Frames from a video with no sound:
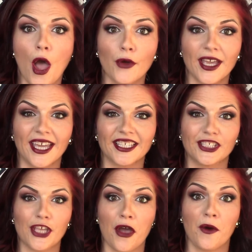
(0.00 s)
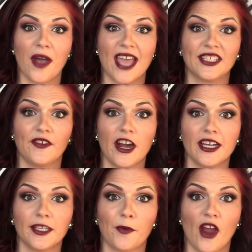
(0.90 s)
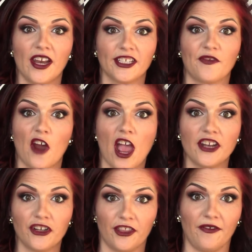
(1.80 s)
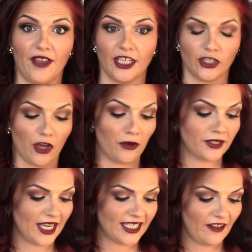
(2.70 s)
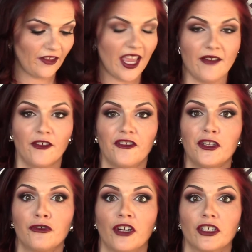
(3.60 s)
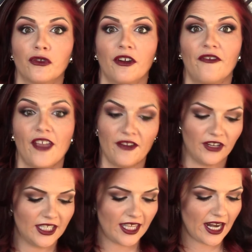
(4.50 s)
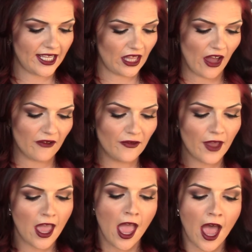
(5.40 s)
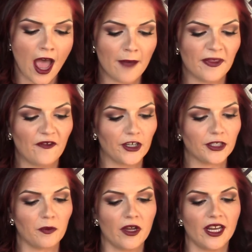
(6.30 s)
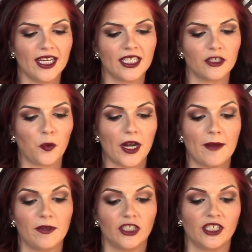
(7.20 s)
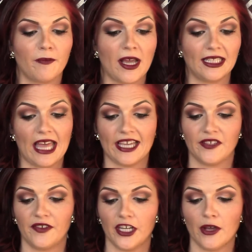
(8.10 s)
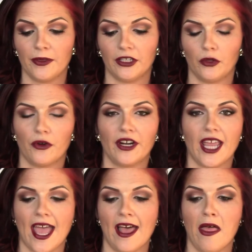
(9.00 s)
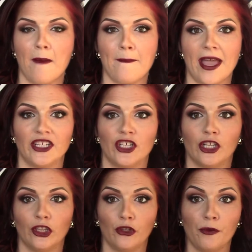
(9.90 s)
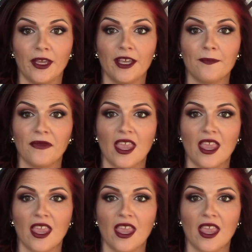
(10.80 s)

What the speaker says: Okay, so as far as products for under the face goes, I definitely have a few drugstore favorites that I love. The first one is one I mentioned in my last video, the L'Oreal Magic Lumi.